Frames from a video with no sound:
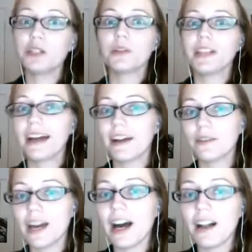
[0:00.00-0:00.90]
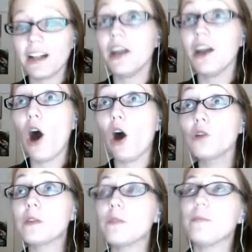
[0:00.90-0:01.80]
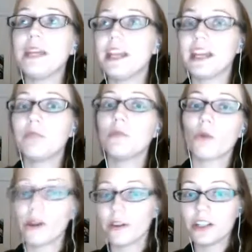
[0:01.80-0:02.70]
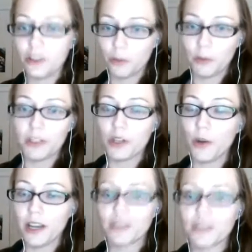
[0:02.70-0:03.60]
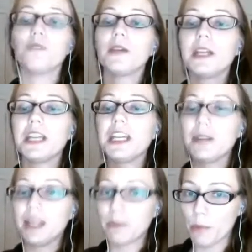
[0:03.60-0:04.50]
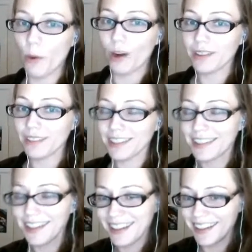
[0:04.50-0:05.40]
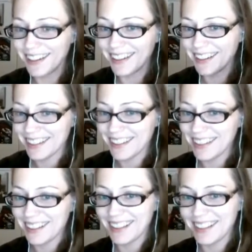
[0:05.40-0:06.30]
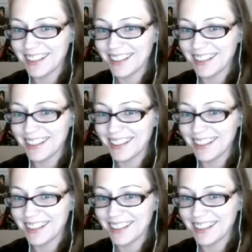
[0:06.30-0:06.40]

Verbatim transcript: to rely on Val and all of the beading and embroidery she'll be doing. So get ready to be bored. I mean,